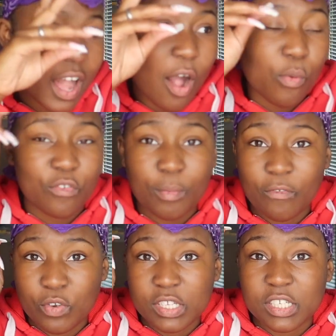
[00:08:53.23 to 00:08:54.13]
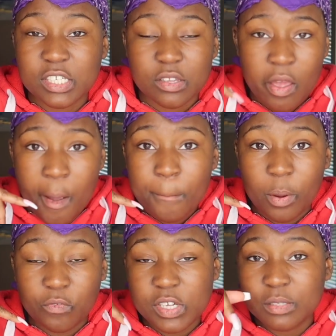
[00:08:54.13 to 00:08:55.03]
I'll wait for my friends, because
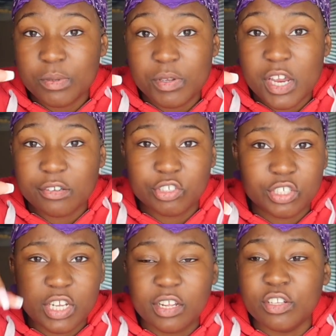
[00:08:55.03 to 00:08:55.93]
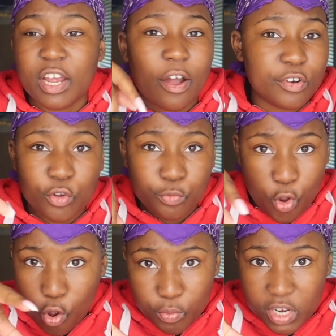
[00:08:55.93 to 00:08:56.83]
my friends meet me downstairs. They're
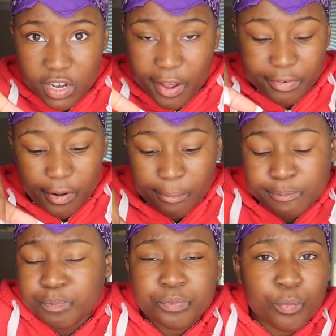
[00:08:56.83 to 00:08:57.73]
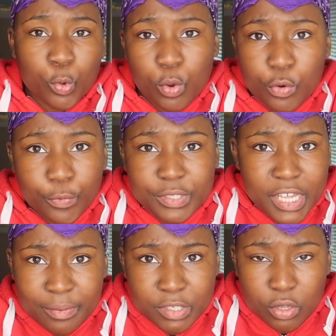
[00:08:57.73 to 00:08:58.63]
already down there. I'm wondering what's
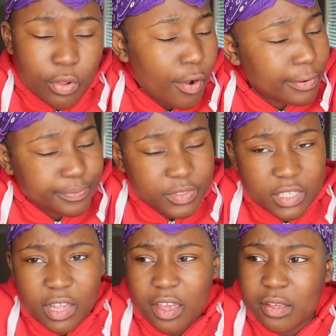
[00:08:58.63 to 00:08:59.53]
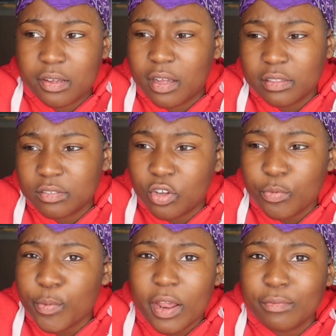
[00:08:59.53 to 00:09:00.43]
taking so long. They're like, I'm
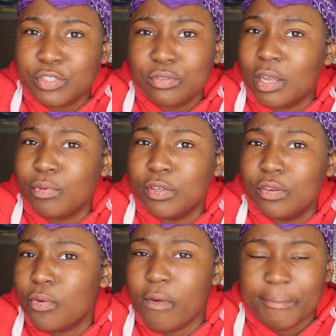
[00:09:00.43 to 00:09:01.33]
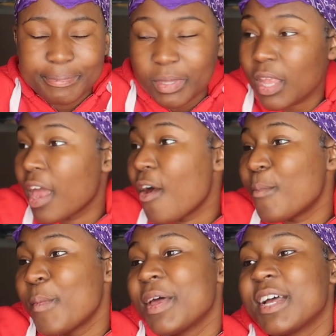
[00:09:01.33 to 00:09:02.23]
gonna be right up with you. Like, what are you doing? I'm like, oh,
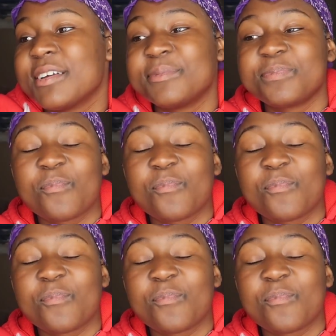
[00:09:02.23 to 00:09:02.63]
my bad.